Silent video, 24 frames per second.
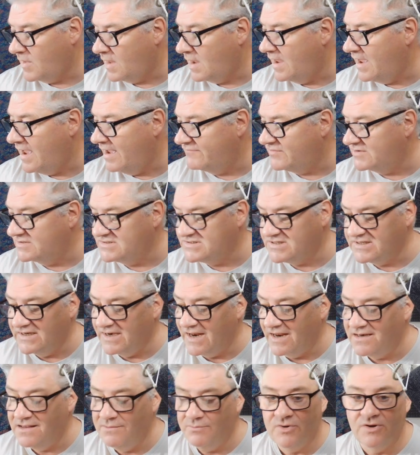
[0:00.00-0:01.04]
I haven't seen
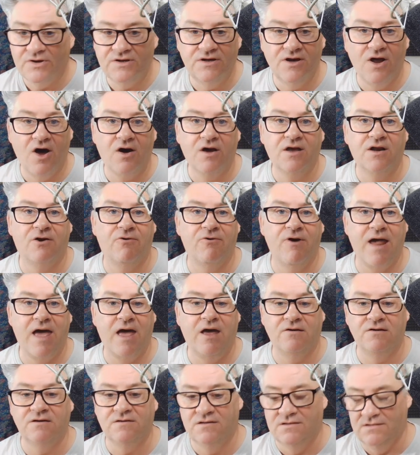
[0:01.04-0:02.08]
anybody knocking
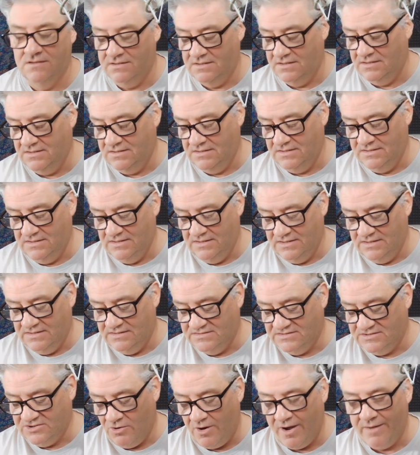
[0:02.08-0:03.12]
around,
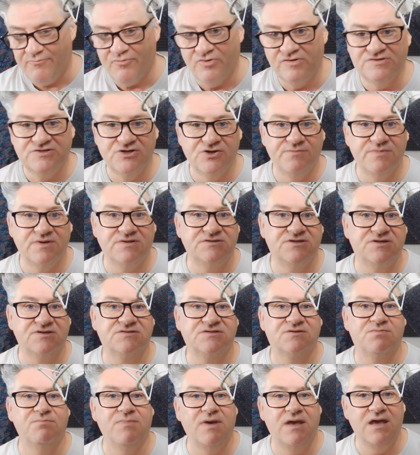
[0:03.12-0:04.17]
so I presume it's
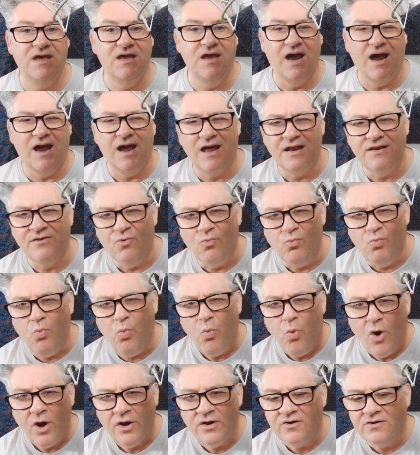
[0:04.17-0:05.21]
just me and the
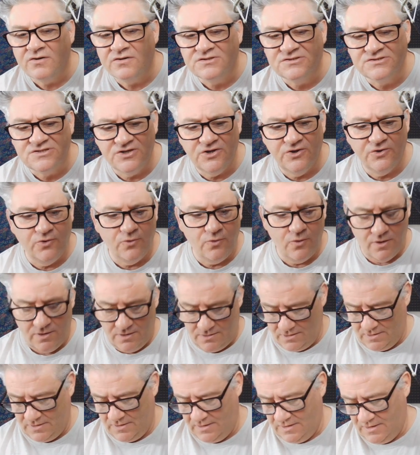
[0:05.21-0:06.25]
one or two
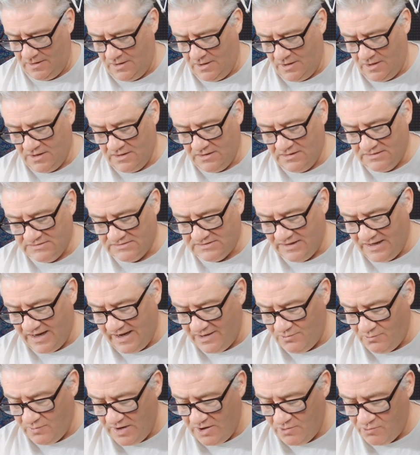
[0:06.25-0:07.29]

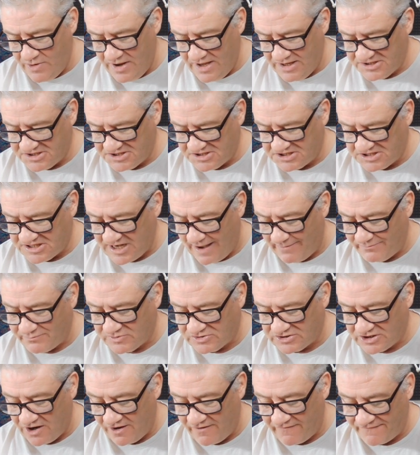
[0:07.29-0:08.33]
Tonight we reach
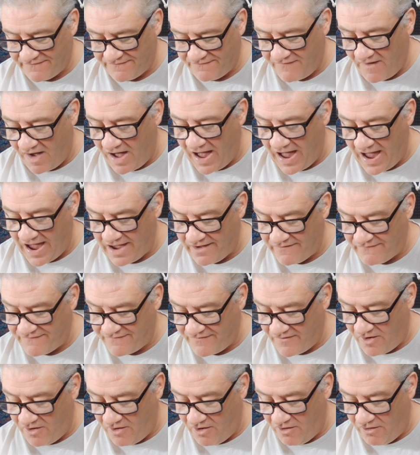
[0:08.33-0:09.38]
chapter
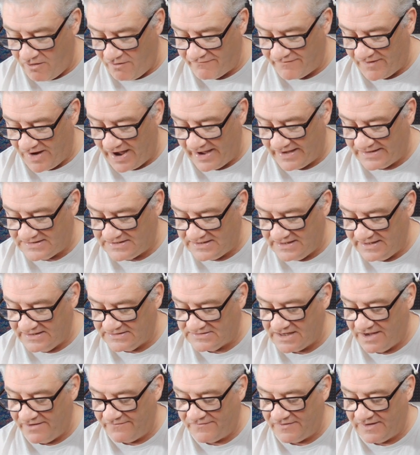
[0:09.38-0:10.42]
5 of
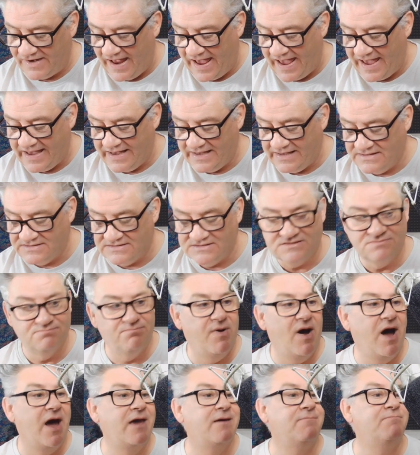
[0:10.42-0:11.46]
Ideas Have Legs
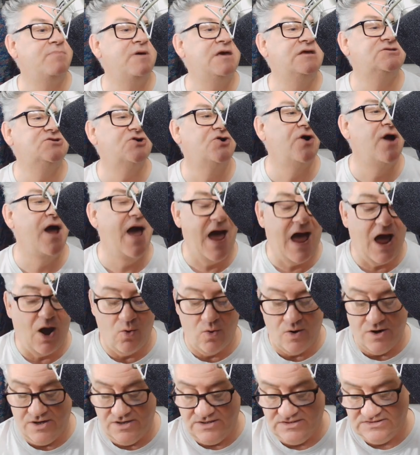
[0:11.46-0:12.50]
by Peter
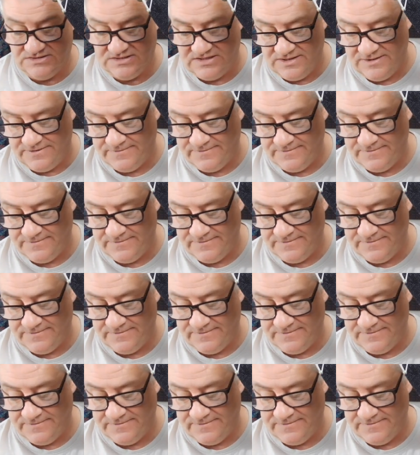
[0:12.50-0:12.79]
Howard.